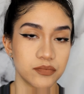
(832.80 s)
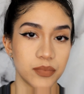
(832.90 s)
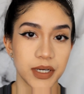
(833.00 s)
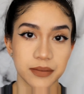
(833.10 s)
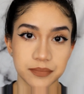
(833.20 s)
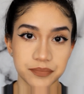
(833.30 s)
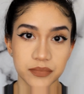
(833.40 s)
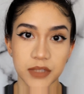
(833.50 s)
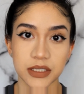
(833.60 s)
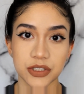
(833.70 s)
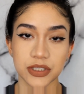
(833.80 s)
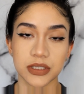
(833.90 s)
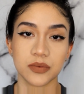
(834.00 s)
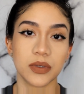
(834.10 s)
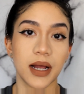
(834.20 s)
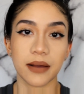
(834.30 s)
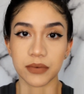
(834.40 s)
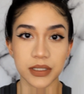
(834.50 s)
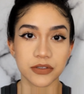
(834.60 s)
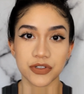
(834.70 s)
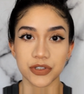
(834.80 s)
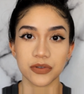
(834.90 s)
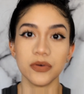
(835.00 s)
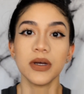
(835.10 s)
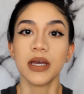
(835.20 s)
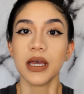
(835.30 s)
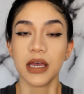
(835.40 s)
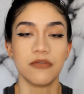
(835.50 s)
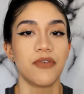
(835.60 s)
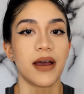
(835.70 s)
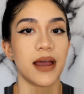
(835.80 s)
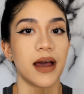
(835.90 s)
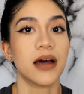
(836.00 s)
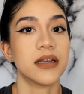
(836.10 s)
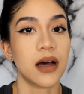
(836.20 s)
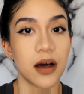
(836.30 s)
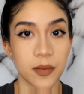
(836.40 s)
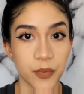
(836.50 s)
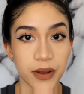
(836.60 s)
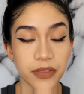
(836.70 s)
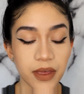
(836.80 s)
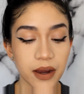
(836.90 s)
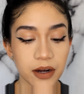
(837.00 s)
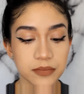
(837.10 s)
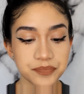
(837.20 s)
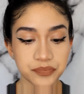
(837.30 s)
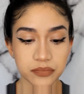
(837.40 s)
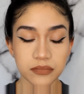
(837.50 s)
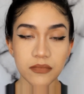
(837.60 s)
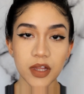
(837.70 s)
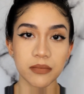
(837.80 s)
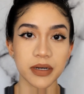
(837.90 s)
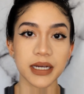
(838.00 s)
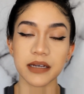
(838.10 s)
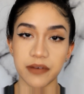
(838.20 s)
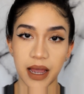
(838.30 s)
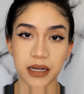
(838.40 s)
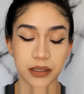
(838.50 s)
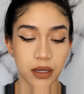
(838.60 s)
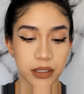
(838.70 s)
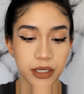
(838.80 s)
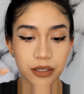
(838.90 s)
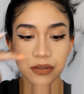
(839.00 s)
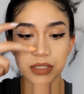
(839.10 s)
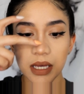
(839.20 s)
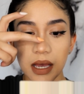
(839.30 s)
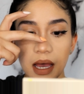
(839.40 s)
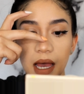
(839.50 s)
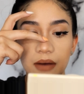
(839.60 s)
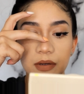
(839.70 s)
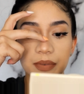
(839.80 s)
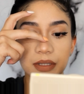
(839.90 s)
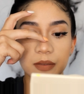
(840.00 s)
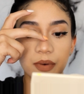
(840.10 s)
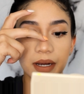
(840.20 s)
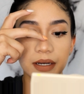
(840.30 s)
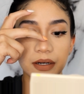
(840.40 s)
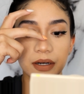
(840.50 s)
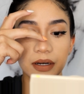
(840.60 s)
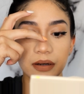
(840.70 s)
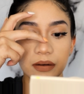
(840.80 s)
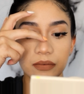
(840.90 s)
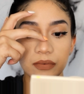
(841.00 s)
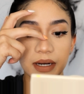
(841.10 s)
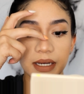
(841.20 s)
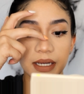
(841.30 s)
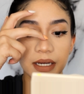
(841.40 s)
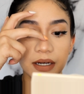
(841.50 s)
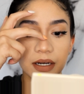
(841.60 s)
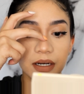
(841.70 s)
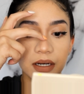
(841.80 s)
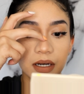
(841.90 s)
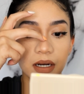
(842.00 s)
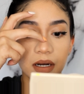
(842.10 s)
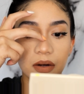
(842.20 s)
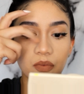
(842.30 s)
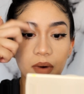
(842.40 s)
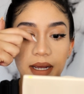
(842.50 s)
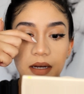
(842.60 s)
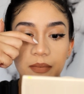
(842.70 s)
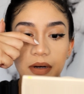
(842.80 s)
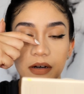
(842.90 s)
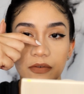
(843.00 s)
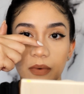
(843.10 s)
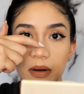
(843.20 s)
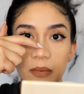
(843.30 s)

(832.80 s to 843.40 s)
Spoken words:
but that's just what I wouldn't do if I had a hump right there. But if I had a long nose, I would put the brightener right here, right above where